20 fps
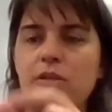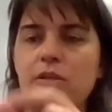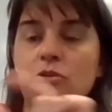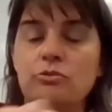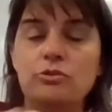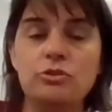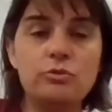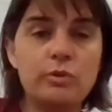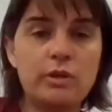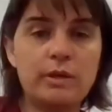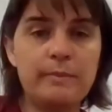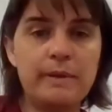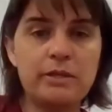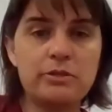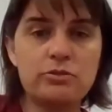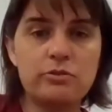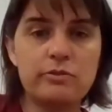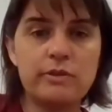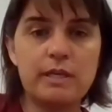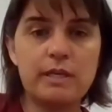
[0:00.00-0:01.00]
You do want to make
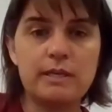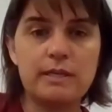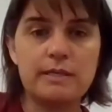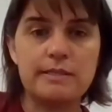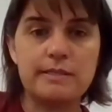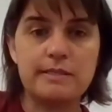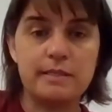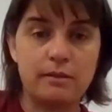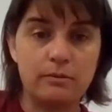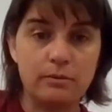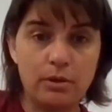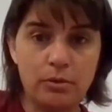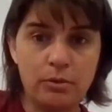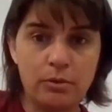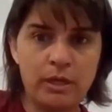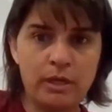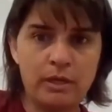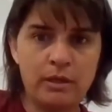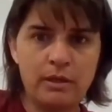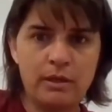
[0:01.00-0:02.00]
sure that it is
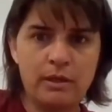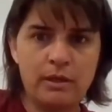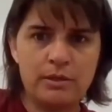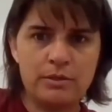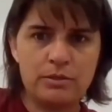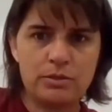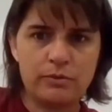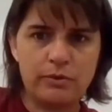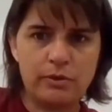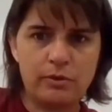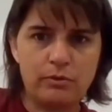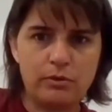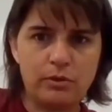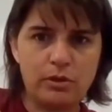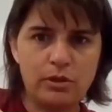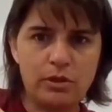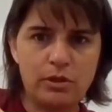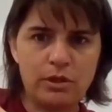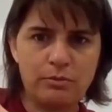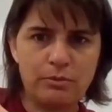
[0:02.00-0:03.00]
zeroed. So if you
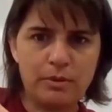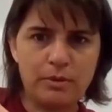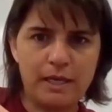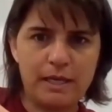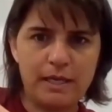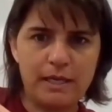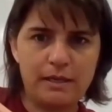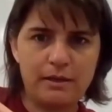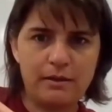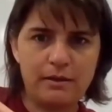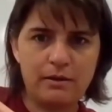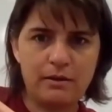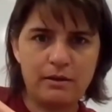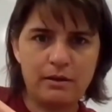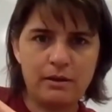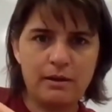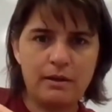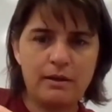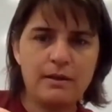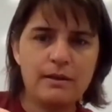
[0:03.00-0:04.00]
look right
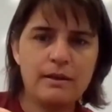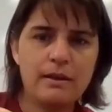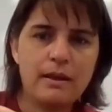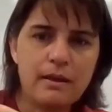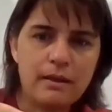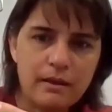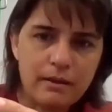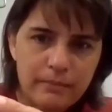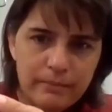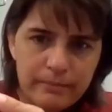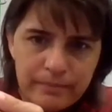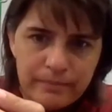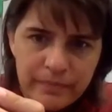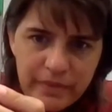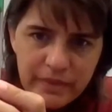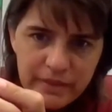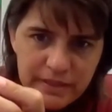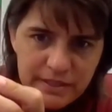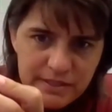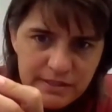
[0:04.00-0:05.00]
here,
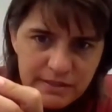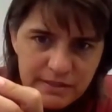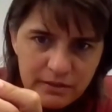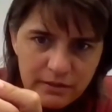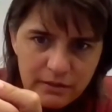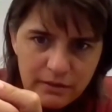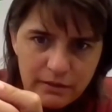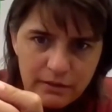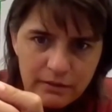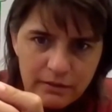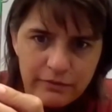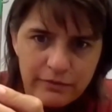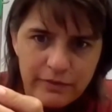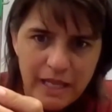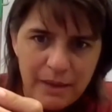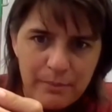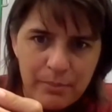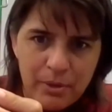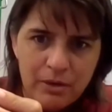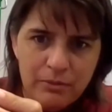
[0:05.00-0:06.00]
this little
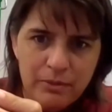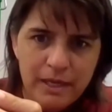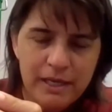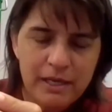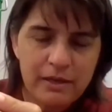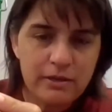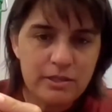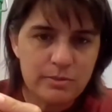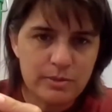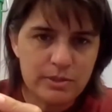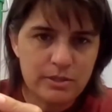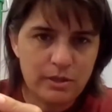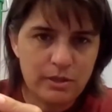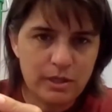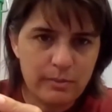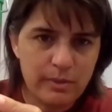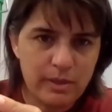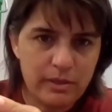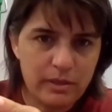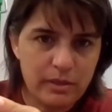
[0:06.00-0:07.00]
flat part right here is what's going
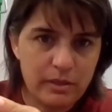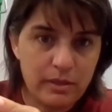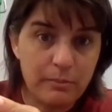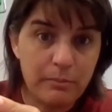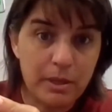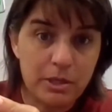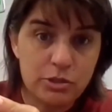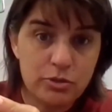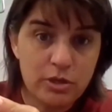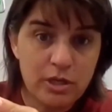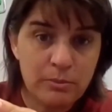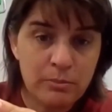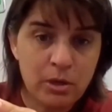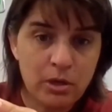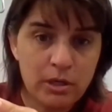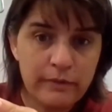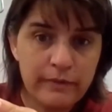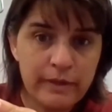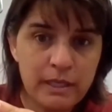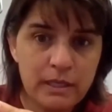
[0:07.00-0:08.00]
to be the measuring
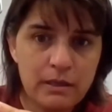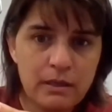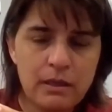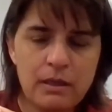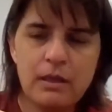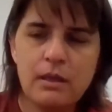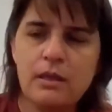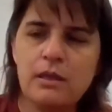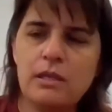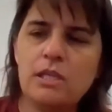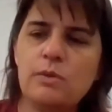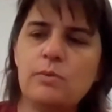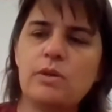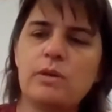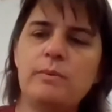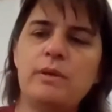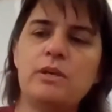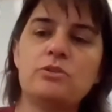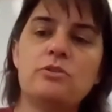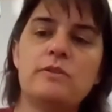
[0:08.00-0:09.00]
part of it. You want
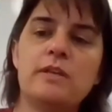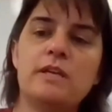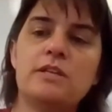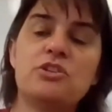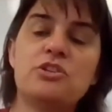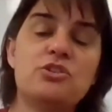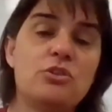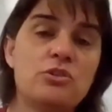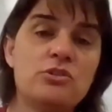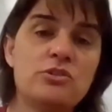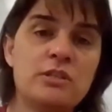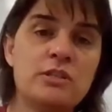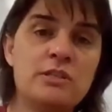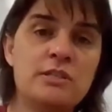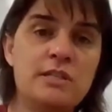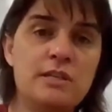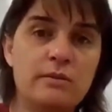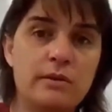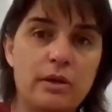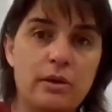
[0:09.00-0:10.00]
to make sure that starts on
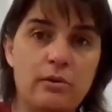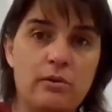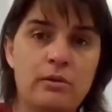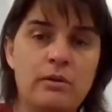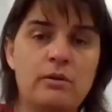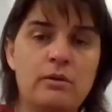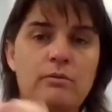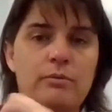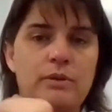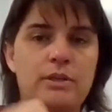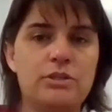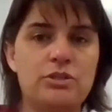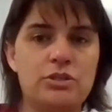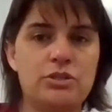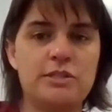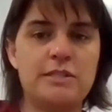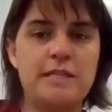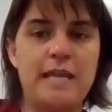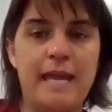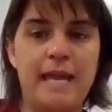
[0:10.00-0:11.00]
0 when it's
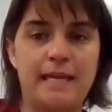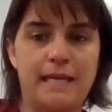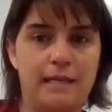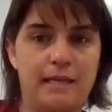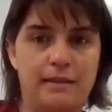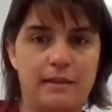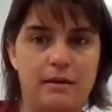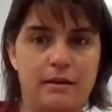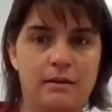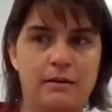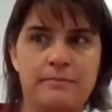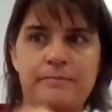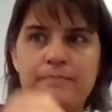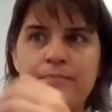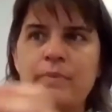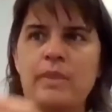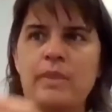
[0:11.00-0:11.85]
just hanging there.